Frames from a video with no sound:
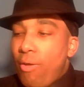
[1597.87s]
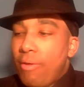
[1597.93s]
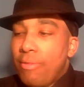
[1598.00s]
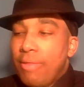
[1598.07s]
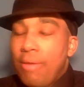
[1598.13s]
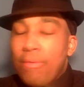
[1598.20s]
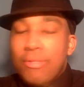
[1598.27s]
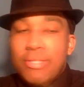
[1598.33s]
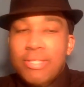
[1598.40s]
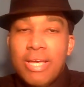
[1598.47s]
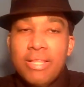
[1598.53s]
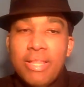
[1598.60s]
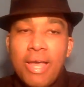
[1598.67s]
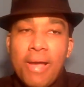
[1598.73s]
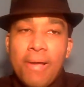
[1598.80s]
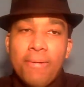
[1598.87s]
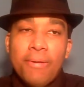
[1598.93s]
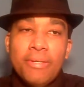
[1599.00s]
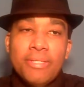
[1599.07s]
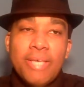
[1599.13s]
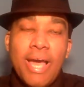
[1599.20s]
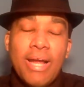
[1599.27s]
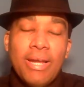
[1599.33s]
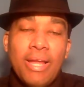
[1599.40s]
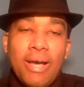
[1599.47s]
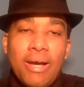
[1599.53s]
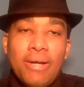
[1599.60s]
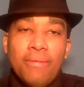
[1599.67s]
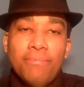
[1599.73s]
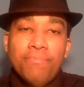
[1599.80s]
They would say that exact
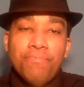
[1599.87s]
line.